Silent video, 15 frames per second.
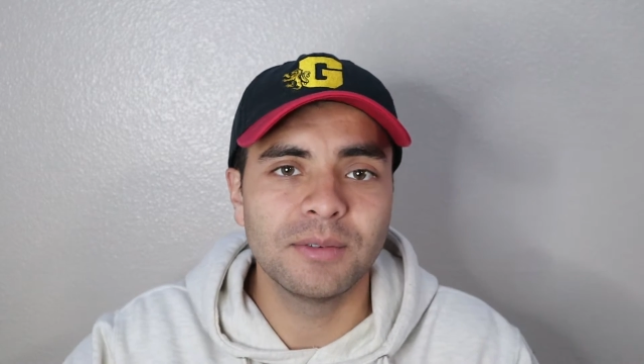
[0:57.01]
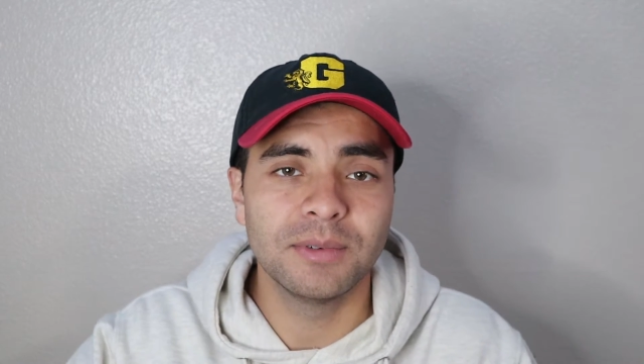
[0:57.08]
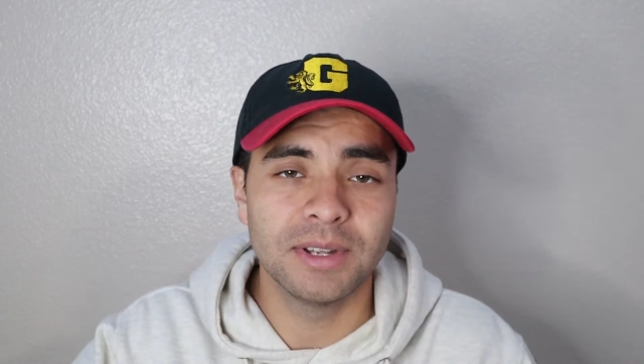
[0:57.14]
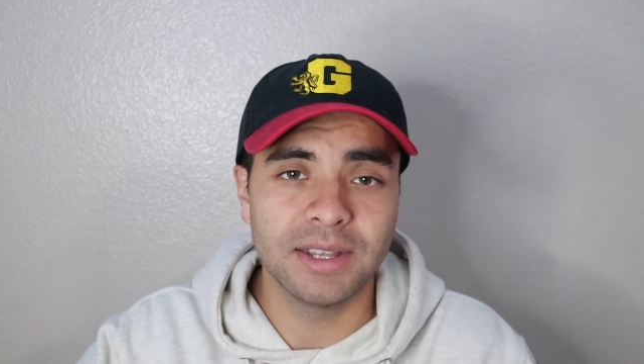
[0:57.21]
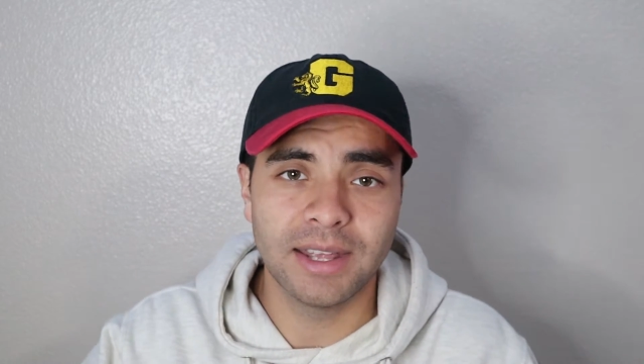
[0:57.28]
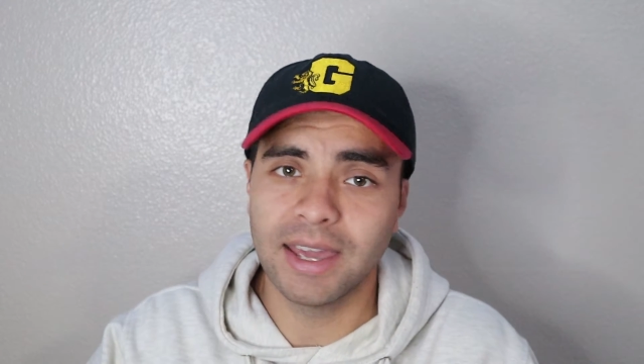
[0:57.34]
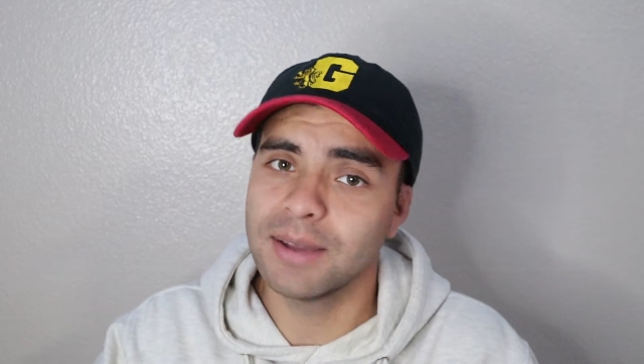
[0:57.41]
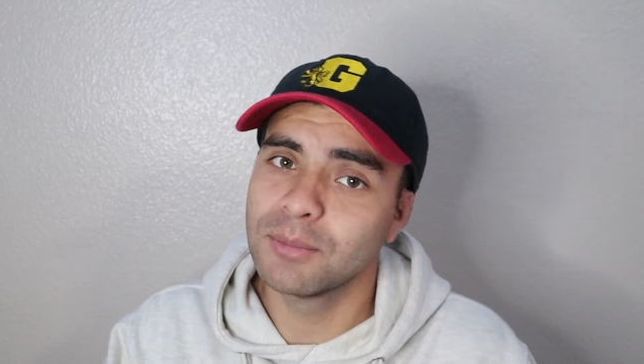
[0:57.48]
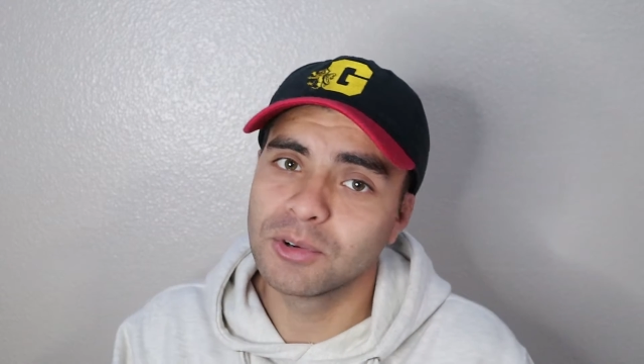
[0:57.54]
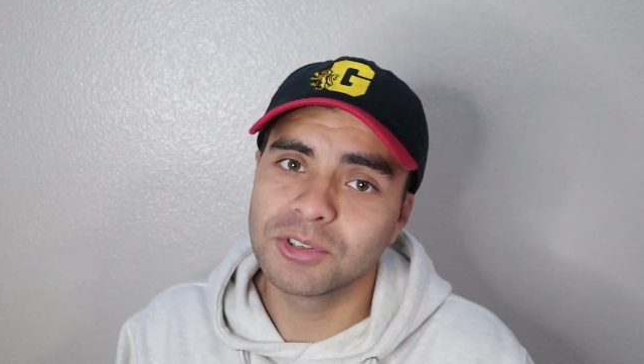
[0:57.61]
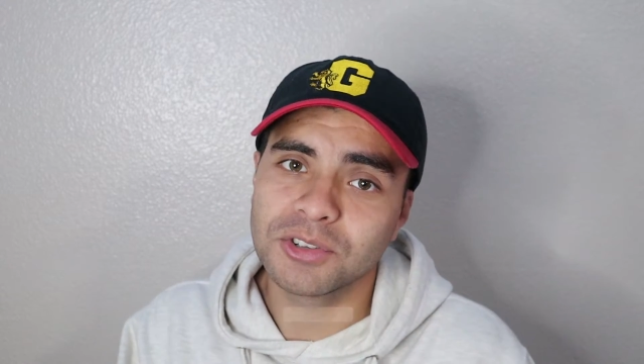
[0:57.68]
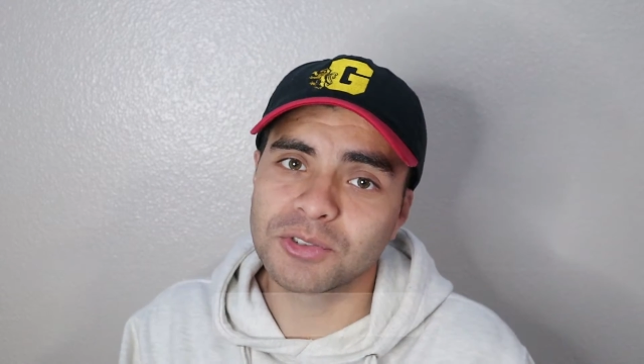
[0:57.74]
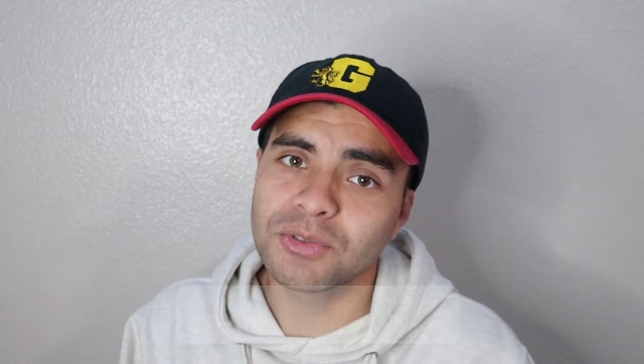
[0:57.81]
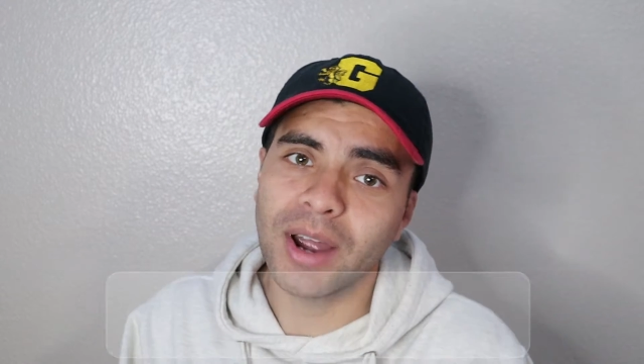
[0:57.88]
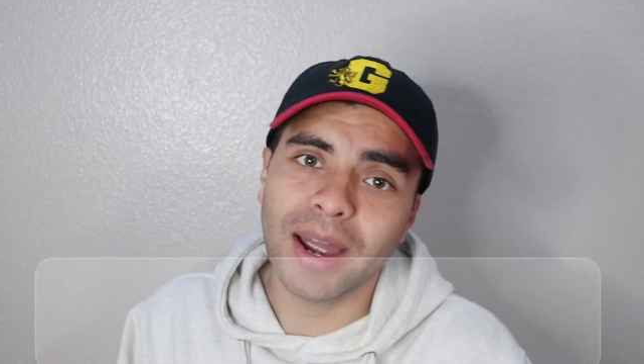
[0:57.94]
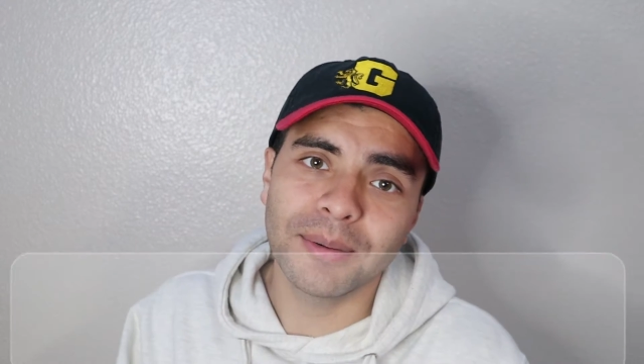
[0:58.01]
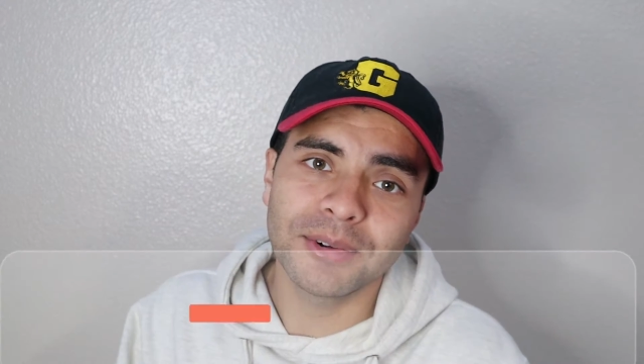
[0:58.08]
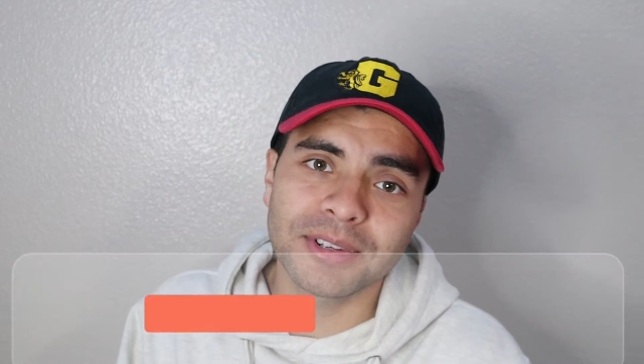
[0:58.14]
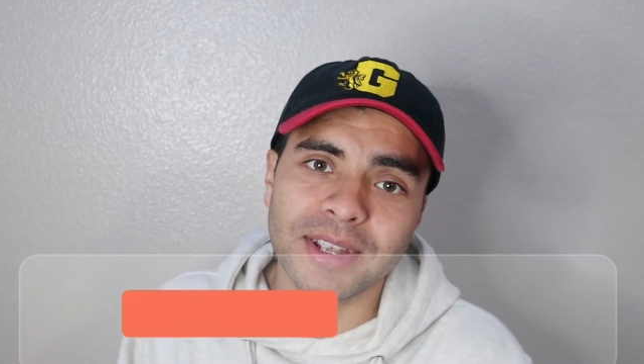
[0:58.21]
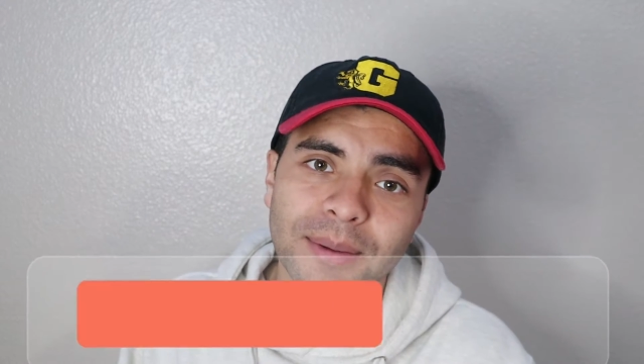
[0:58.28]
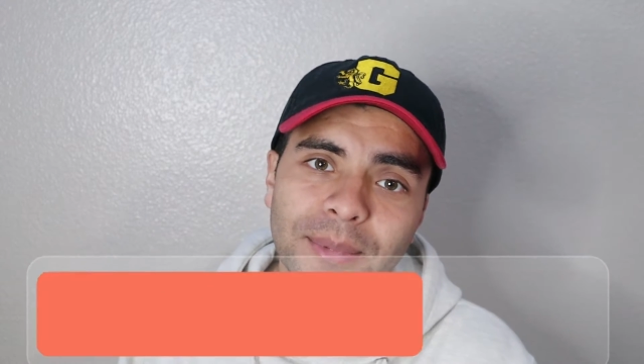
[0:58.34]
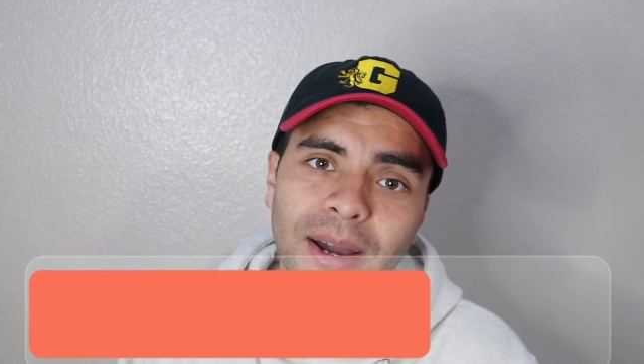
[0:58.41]
We need eight more
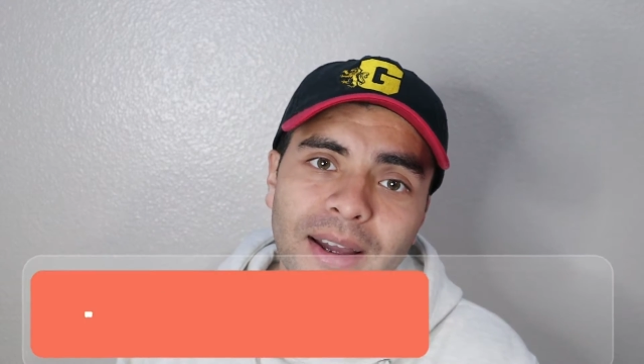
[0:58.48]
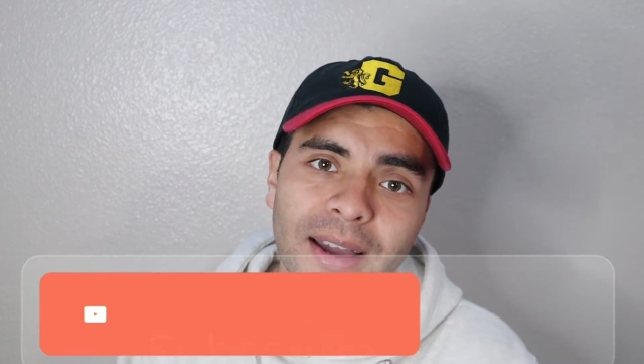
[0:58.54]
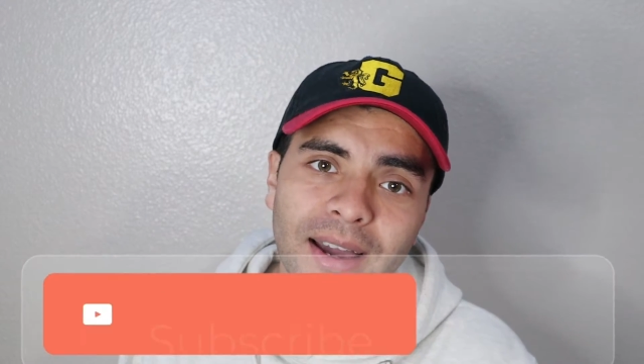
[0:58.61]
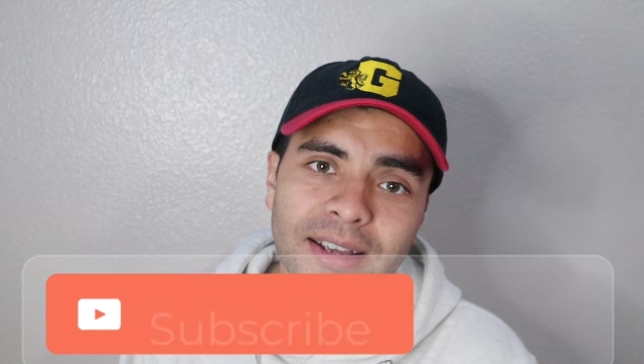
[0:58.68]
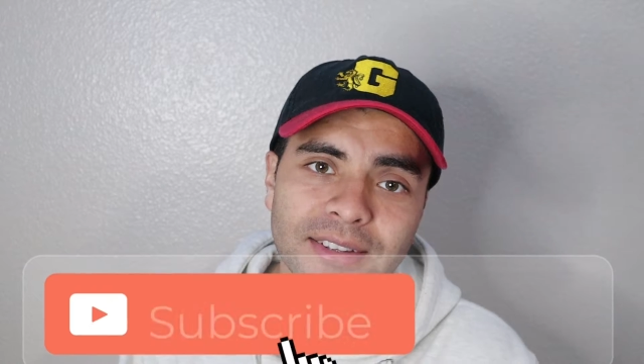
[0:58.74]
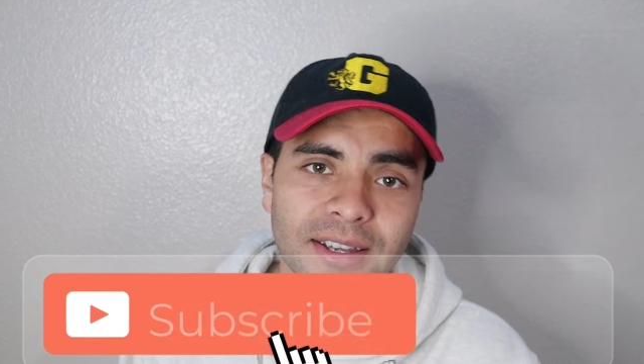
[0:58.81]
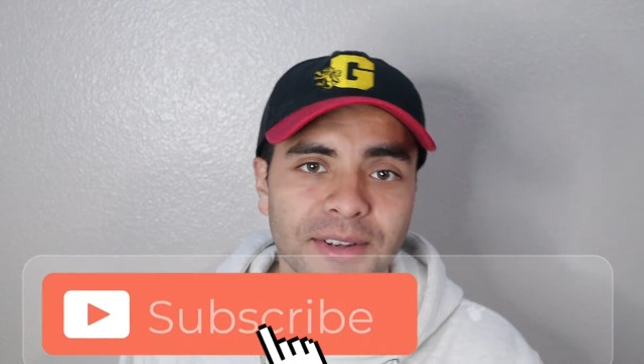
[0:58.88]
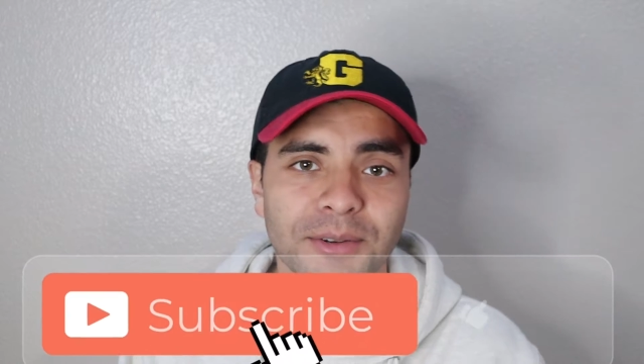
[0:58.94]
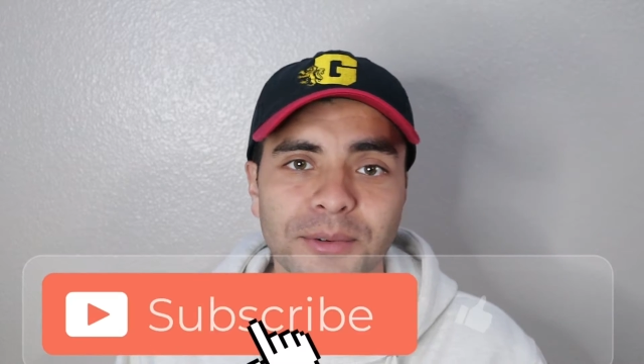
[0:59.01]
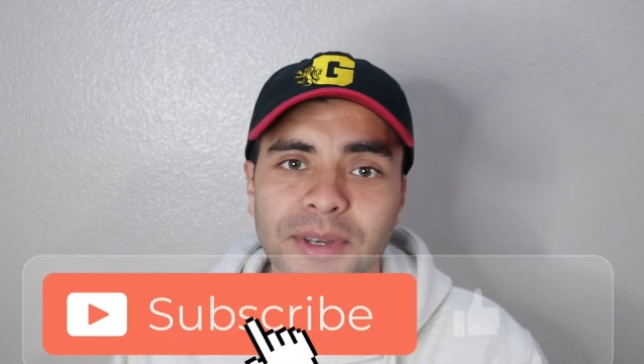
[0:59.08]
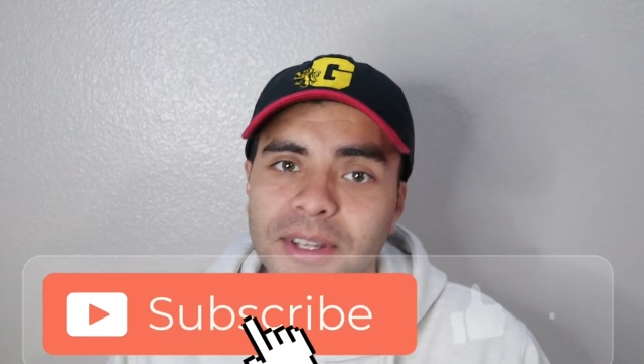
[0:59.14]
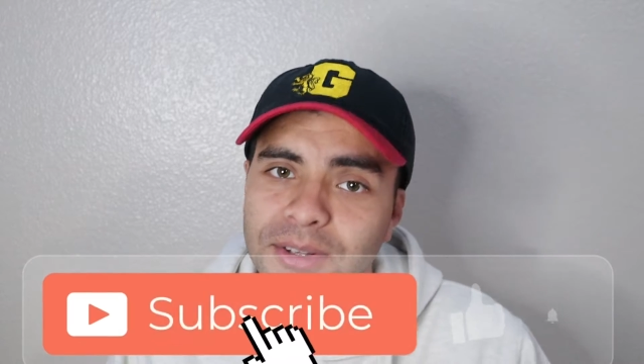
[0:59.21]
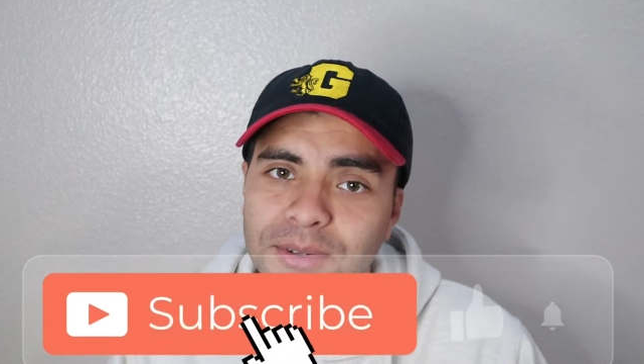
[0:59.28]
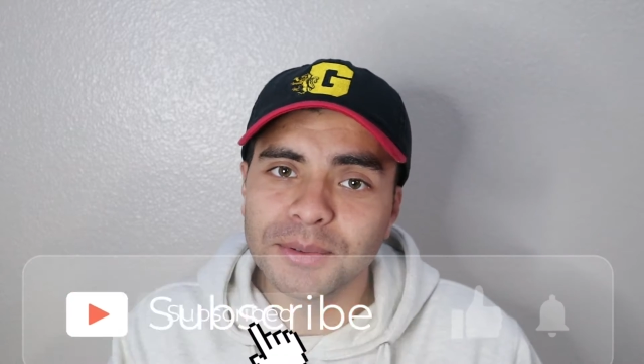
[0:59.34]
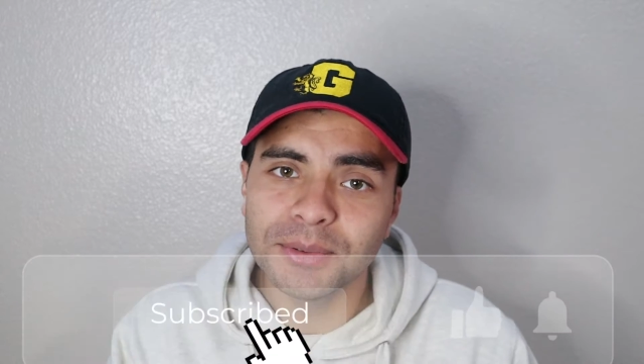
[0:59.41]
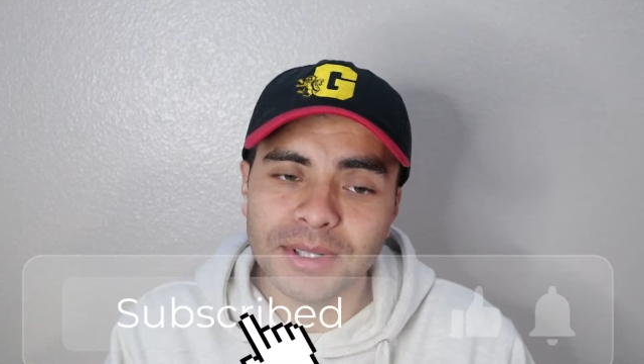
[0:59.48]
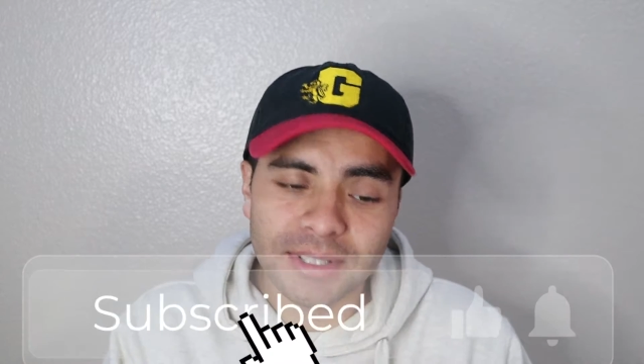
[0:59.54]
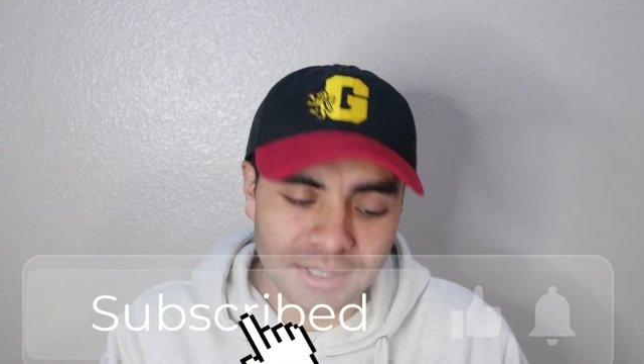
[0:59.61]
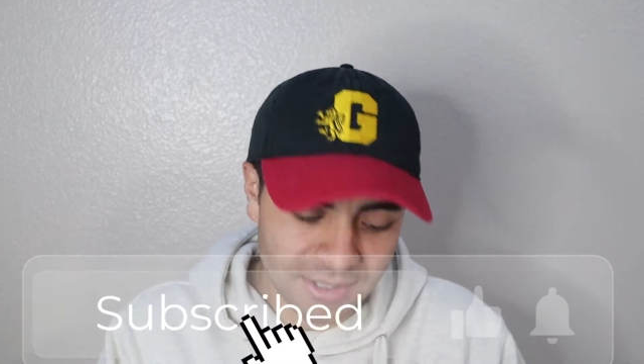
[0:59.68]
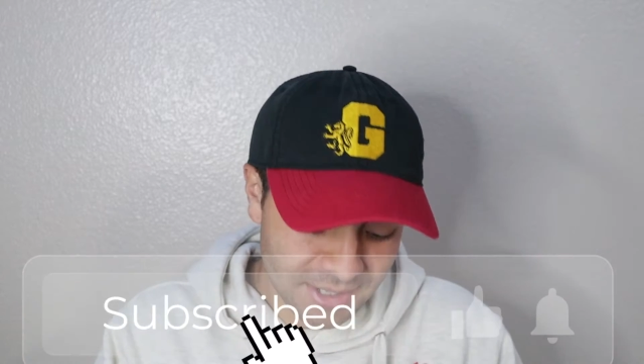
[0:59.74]
subscribers. Come on, guys. I know we can do it